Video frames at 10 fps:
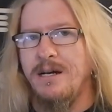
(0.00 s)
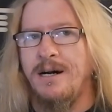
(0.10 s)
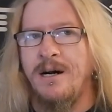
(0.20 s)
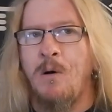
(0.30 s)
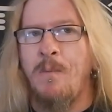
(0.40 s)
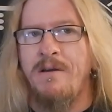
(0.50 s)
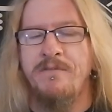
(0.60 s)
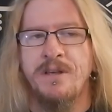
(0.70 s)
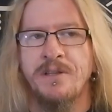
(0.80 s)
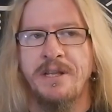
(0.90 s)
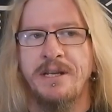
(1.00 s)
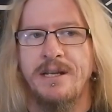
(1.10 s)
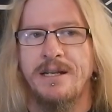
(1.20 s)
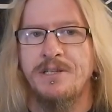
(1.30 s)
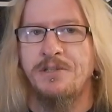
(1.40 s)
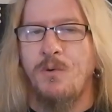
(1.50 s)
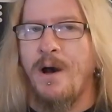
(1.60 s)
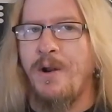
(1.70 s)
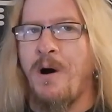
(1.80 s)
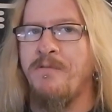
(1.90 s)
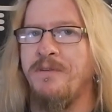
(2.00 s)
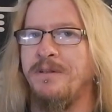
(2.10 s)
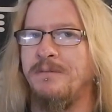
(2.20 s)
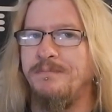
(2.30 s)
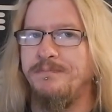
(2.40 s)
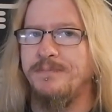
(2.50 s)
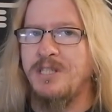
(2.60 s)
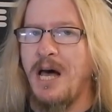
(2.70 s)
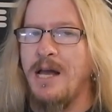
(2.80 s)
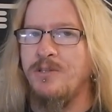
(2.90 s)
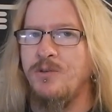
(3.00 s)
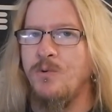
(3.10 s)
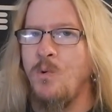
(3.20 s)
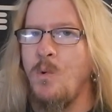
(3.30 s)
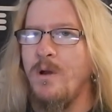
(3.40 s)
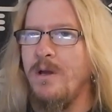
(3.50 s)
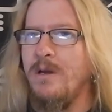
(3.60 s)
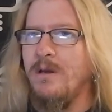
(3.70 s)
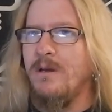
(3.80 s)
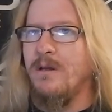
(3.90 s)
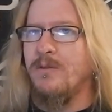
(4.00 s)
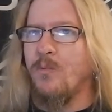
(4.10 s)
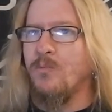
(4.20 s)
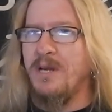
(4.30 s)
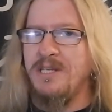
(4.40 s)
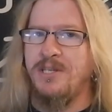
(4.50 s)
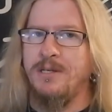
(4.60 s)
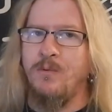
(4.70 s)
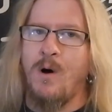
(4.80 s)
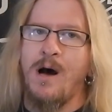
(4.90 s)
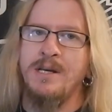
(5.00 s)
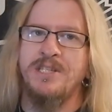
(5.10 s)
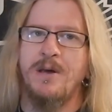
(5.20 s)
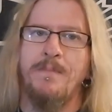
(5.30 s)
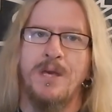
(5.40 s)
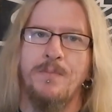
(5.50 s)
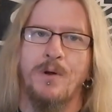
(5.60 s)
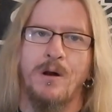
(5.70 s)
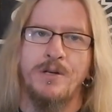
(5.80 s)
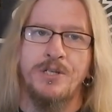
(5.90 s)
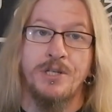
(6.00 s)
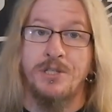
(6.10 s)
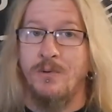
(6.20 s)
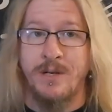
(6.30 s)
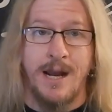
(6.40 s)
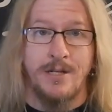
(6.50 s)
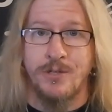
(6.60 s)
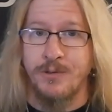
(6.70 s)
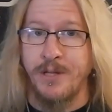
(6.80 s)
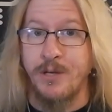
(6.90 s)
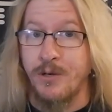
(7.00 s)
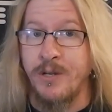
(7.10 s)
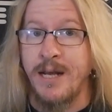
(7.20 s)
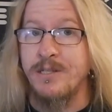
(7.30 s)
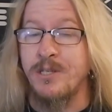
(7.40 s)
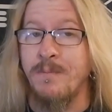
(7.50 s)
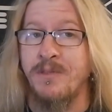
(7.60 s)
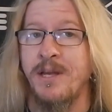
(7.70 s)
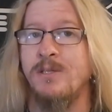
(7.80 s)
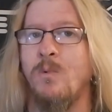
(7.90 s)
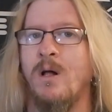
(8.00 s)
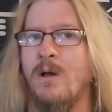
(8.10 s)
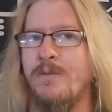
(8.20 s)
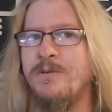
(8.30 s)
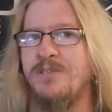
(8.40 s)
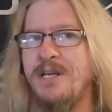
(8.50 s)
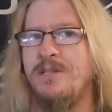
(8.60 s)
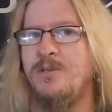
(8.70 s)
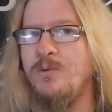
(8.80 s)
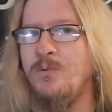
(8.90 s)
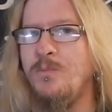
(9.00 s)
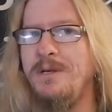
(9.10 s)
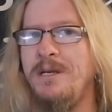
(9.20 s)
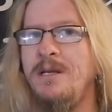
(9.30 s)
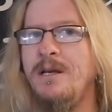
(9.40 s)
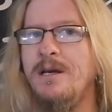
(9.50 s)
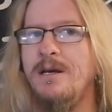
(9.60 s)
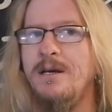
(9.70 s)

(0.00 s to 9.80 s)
Um, I feel that it is quite often tied to the reason why some people are just so naturally good at some things while others tend to be